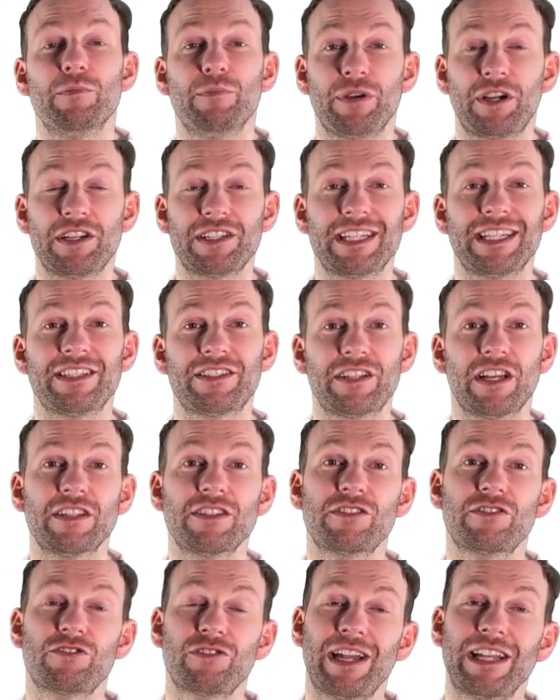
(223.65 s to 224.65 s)
because it
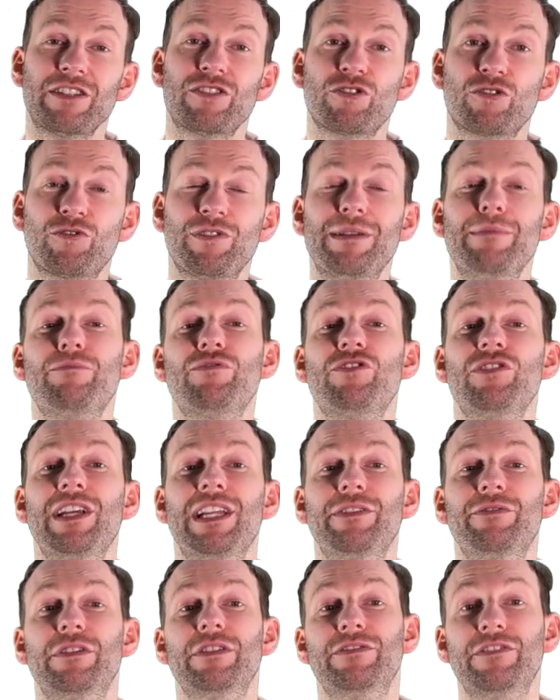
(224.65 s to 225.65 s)
does transcription
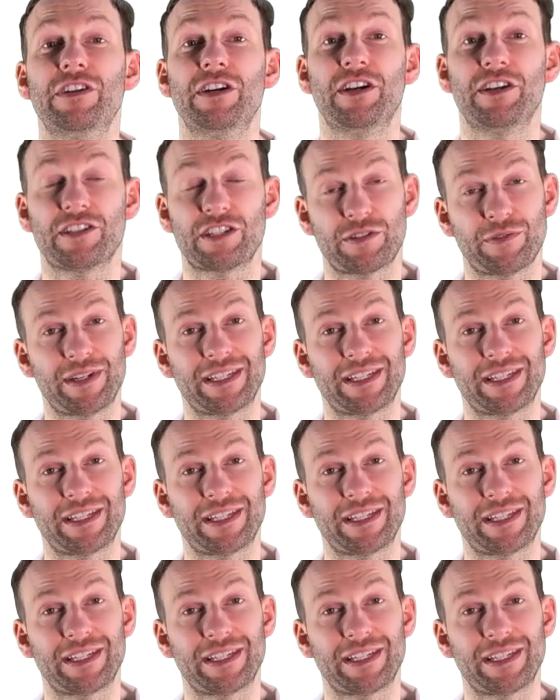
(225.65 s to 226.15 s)
in reverse.